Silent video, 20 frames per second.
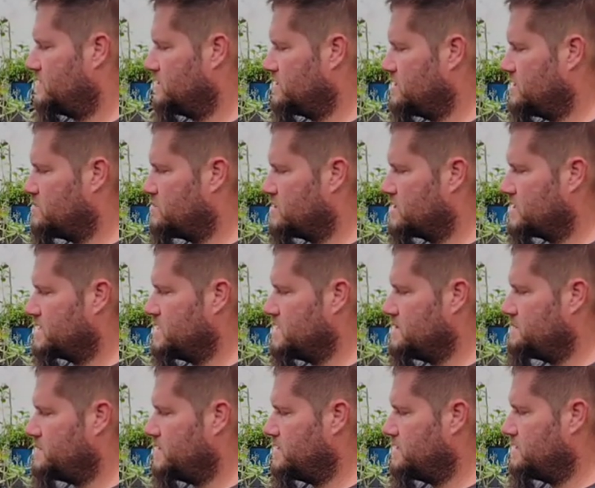you're gonna wanna
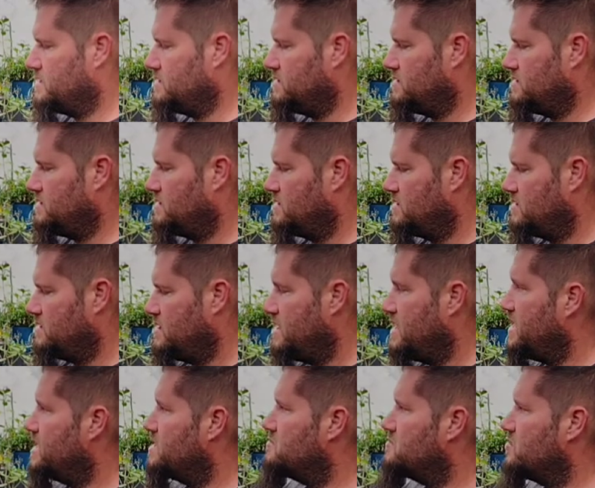keep it
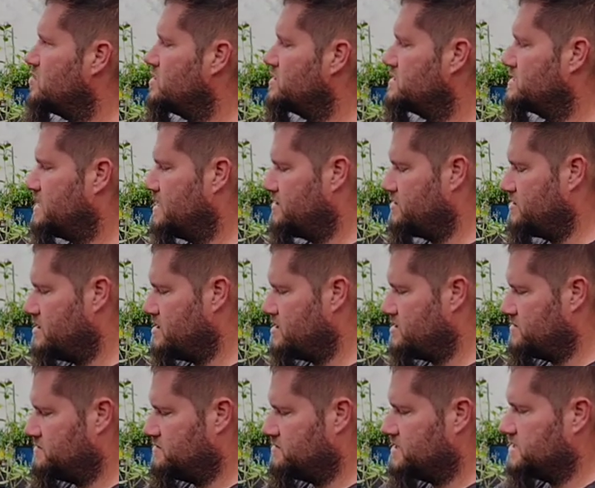in a moist area.